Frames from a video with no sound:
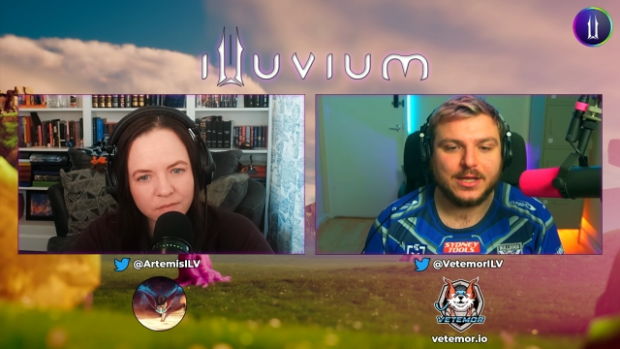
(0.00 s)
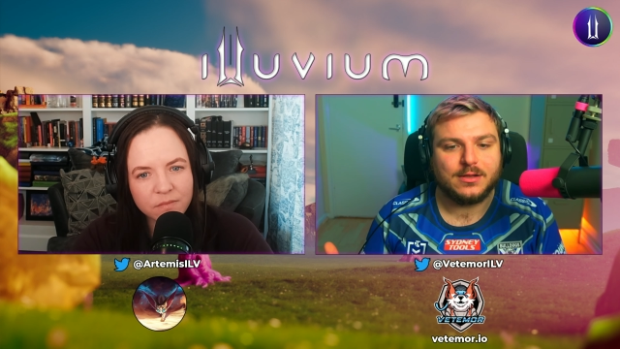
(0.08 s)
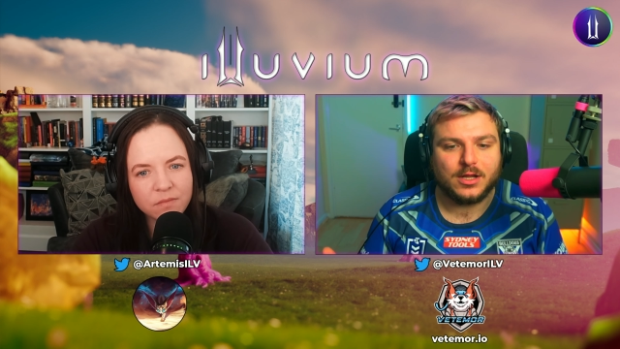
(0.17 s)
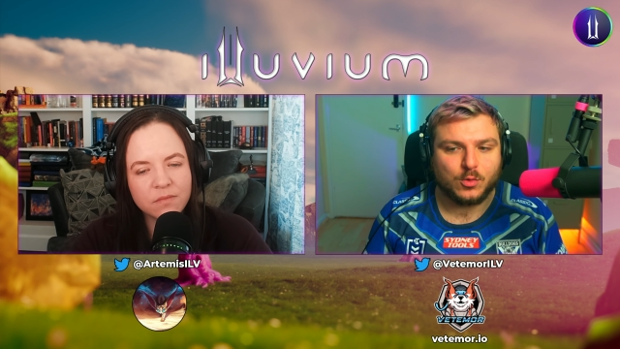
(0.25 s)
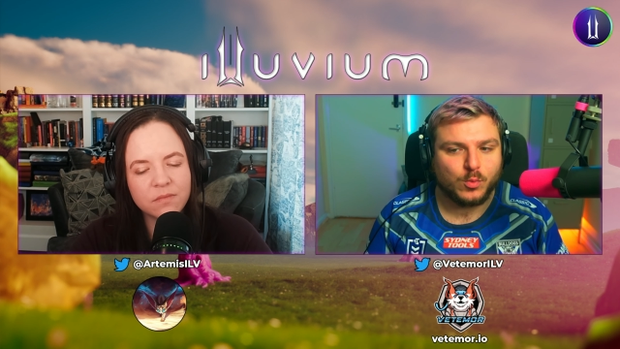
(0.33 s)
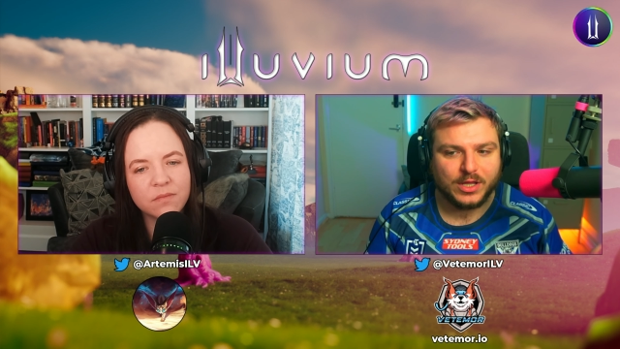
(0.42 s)

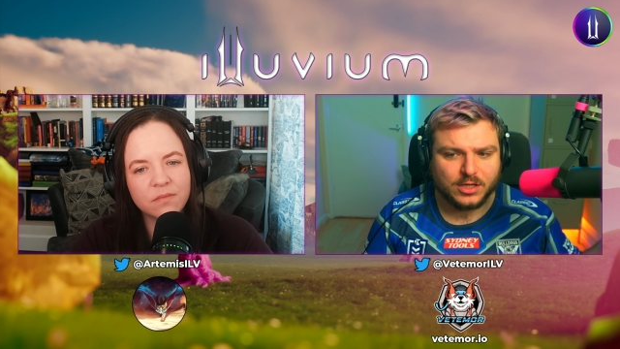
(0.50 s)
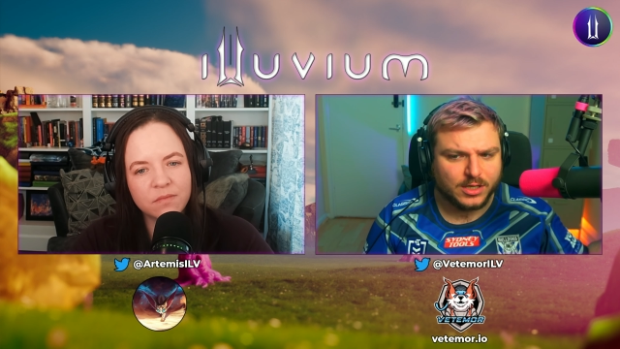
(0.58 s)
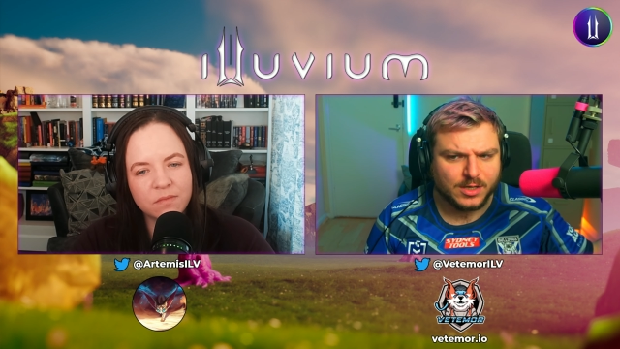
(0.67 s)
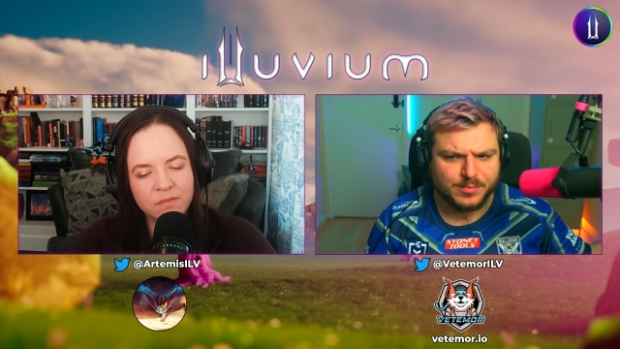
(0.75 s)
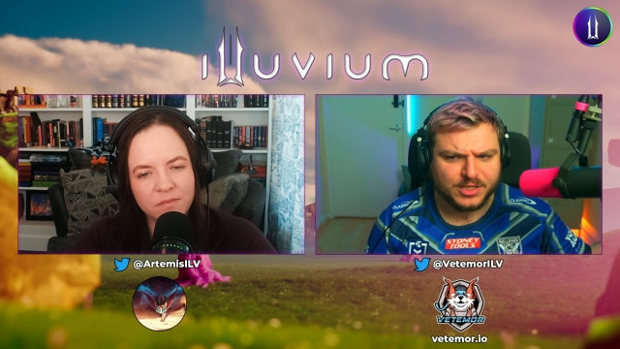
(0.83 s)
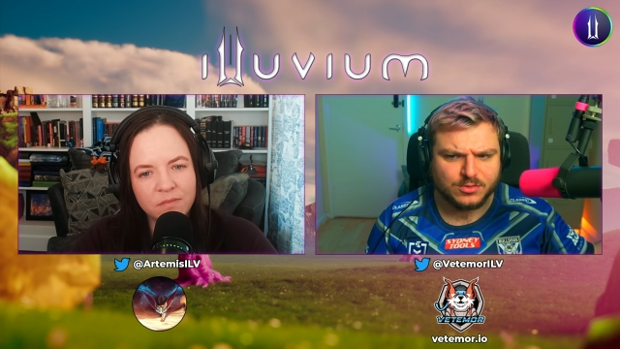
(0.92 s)
Speaker 1: like, we're
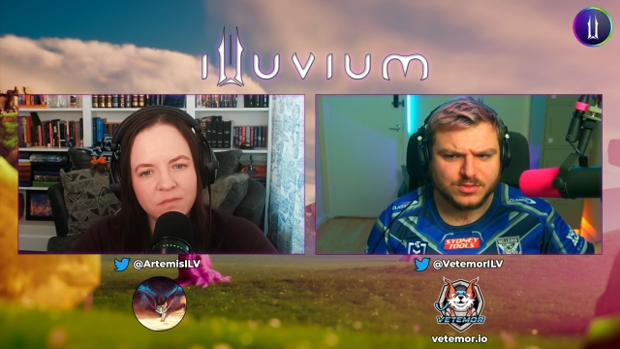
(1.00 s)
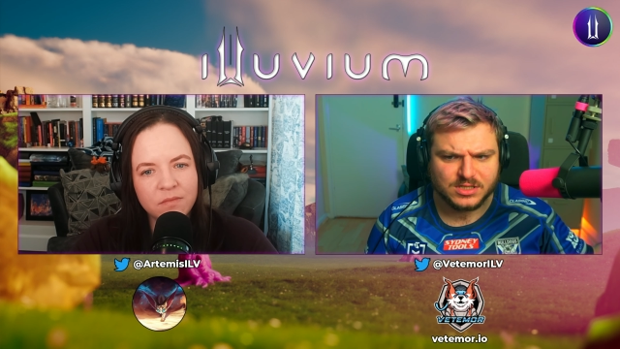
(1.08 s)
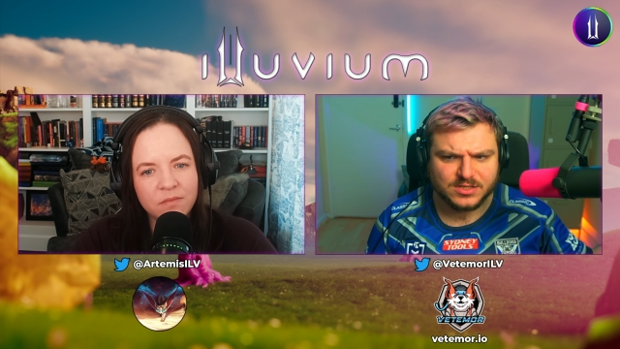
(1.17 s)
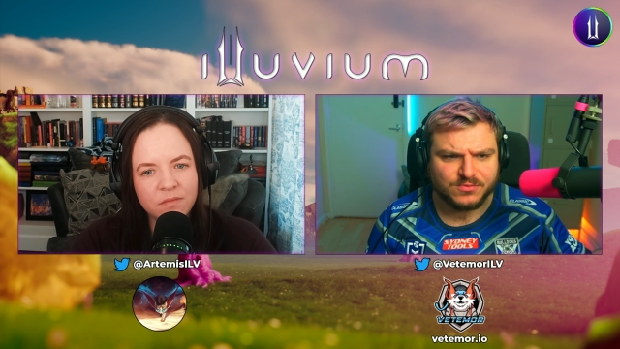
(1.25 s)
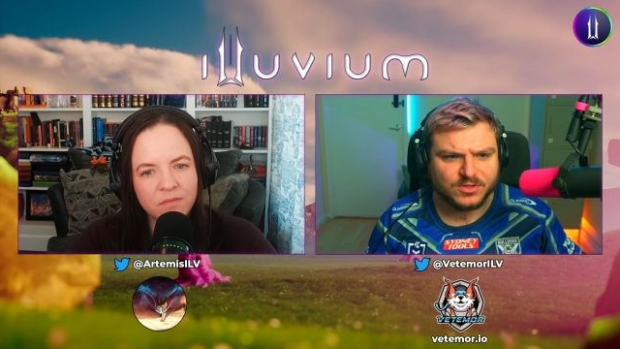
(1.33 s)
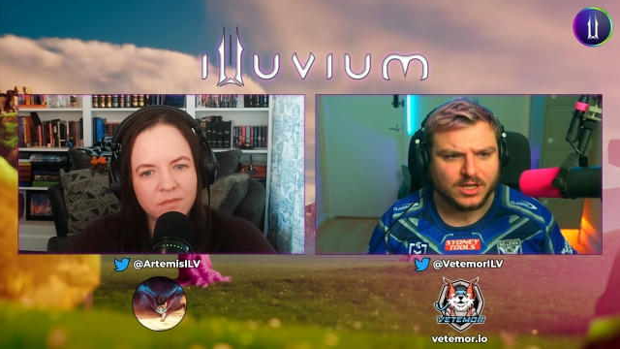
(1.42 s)
going to be
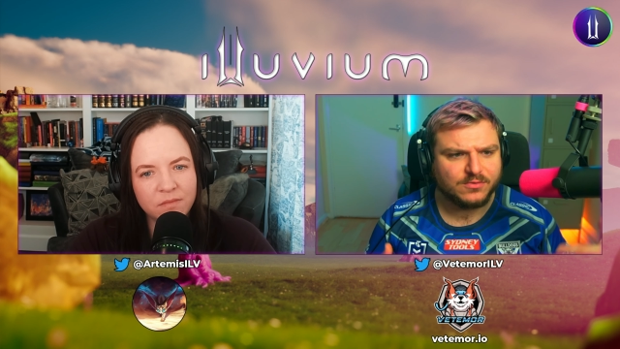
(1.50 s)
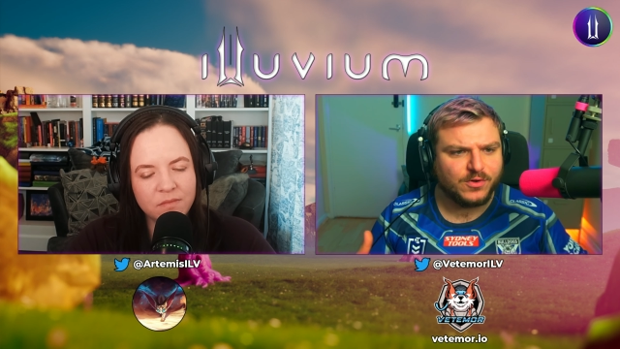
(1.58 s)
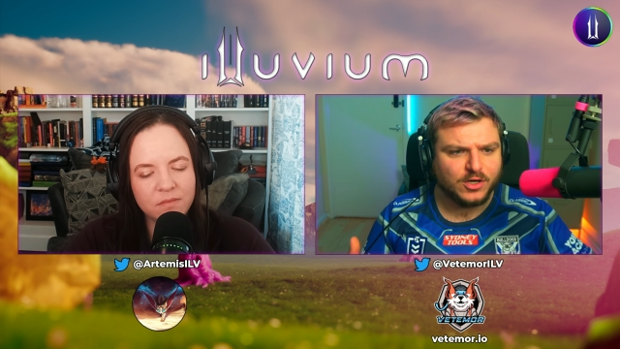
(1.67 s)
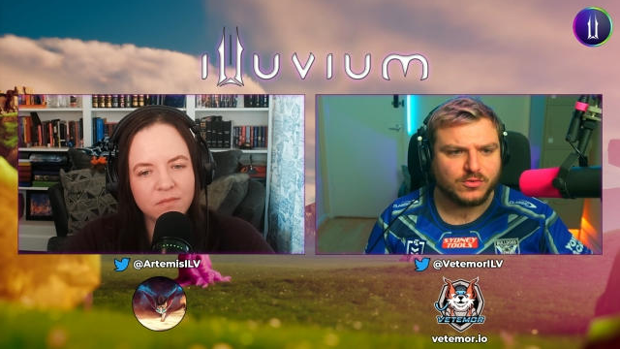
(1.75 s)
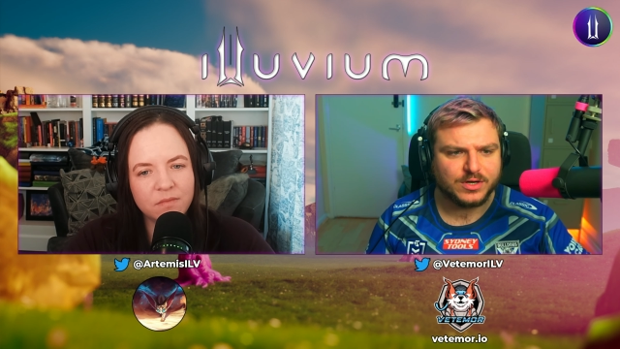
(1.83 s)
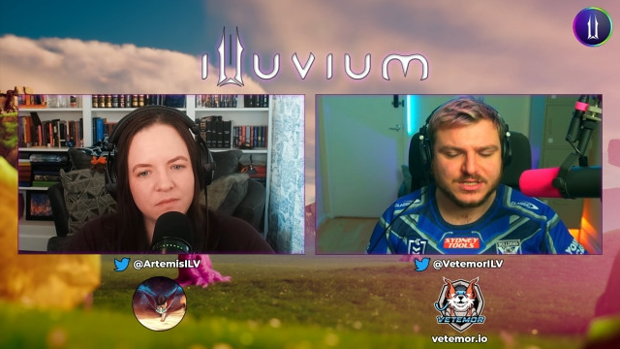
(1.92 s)
using for like
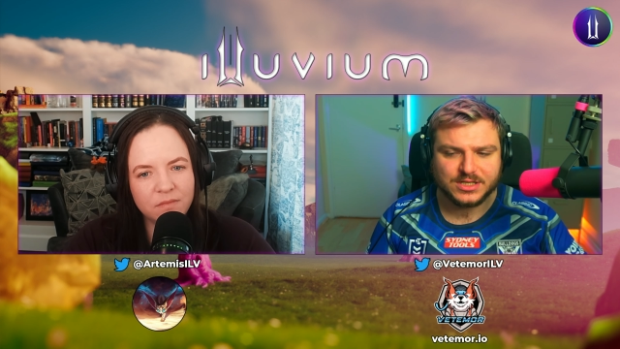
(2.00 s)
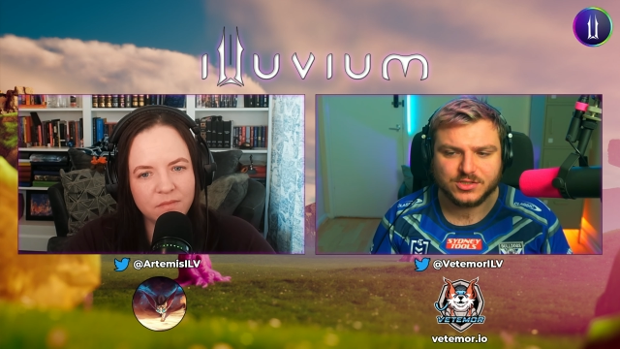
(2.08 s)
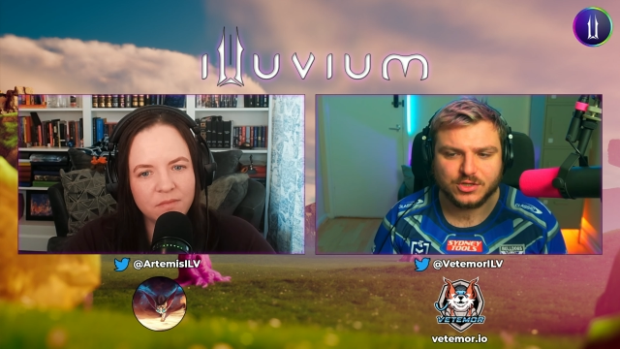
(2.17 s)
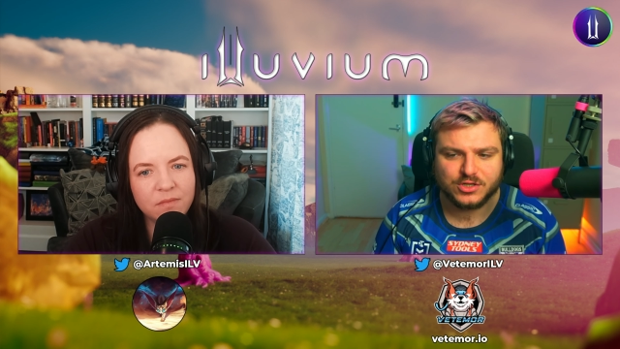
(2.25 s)
fundraising. So